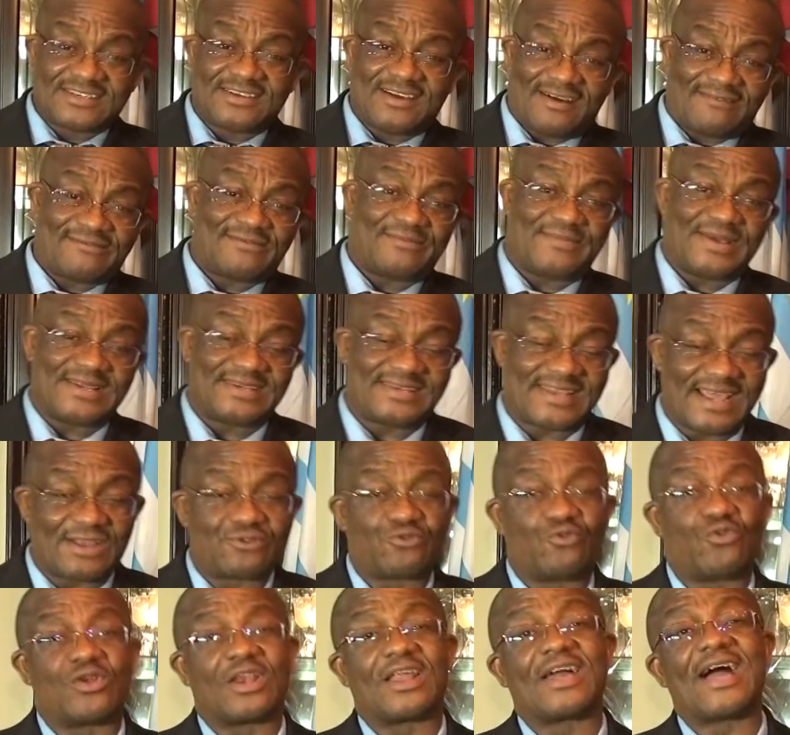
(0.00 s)
government
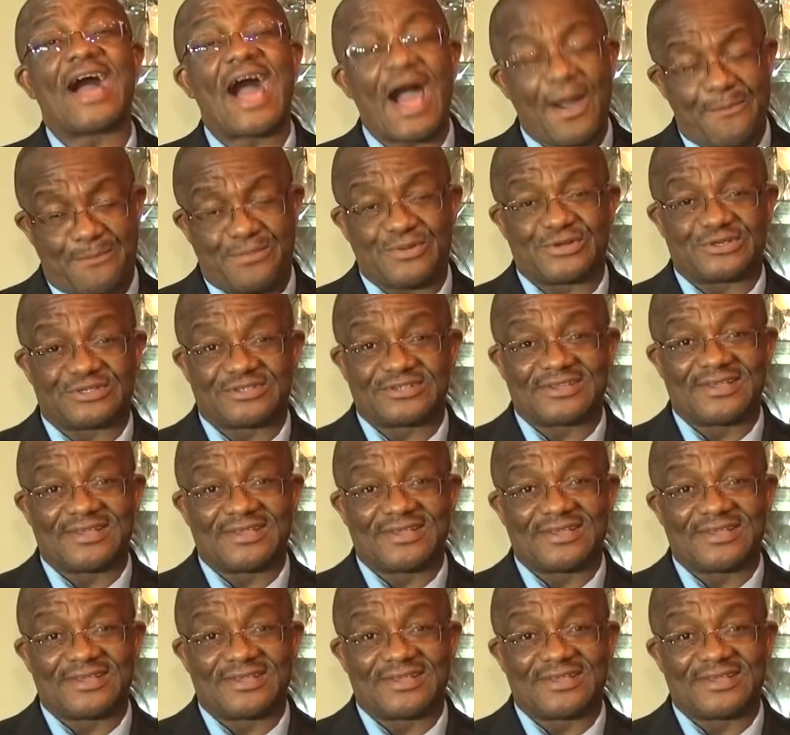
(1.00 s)
that will happen,